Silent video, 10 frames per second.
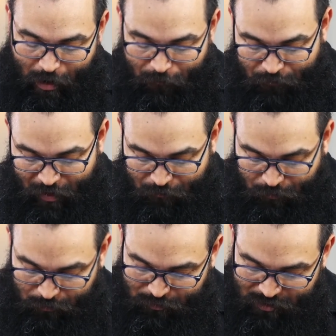A
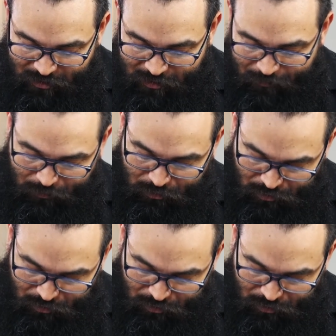faithful, sensible